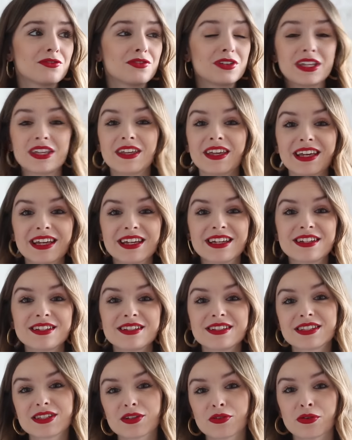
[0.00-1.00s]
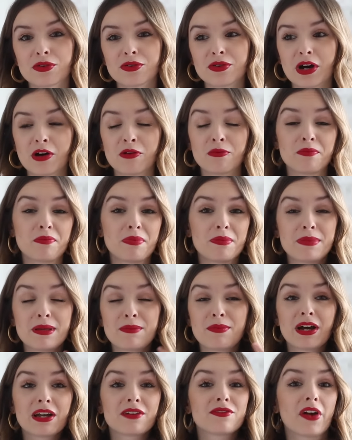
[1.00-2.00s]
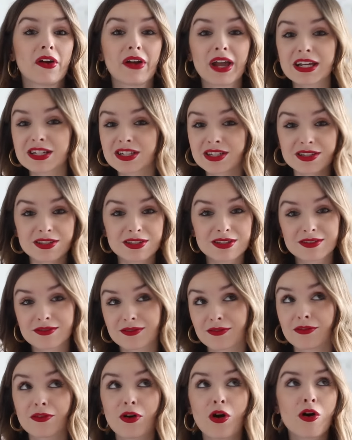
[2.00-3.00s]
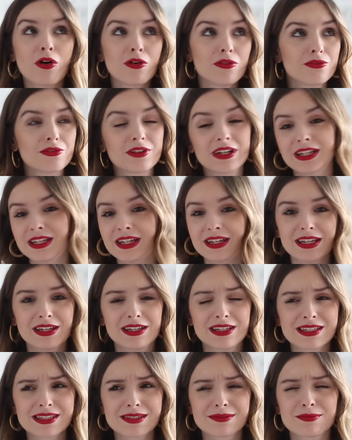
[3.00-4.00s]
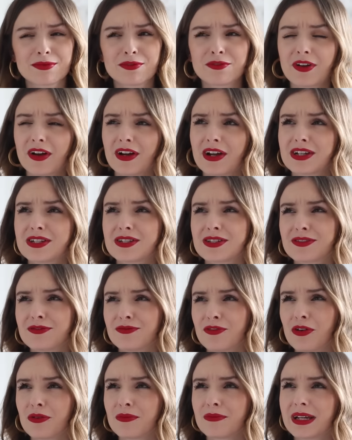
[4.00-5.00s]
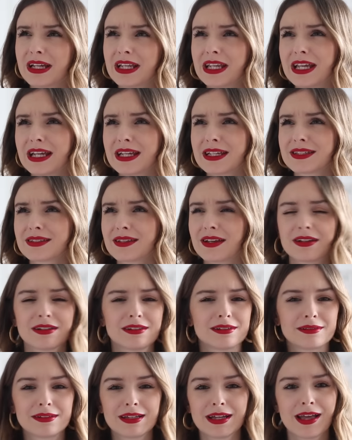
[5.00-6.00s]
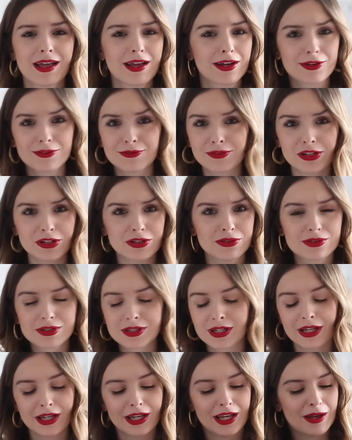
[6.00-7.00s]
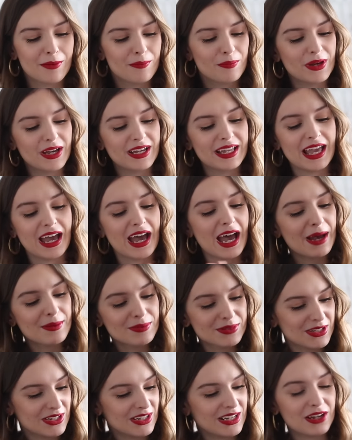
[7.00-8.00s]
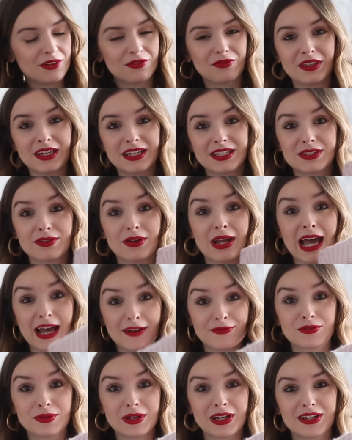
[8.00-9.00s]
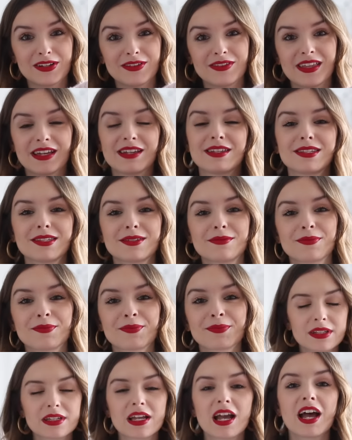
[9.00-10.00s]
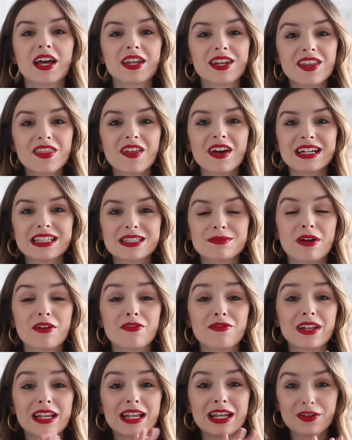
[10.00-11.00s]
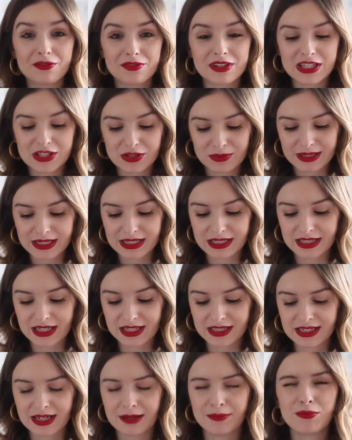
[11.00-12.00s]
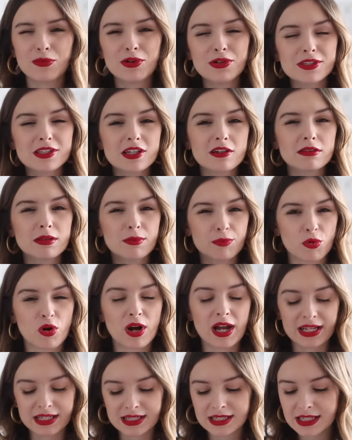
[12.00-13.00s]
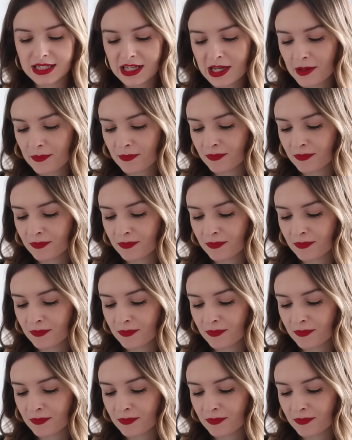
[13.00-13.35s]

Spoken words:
for years, or I'll be buying variations from in years. Confused, but yeah, absolutely love this, so I have to include this. Another item I fell in love with in 2016, more so the brand,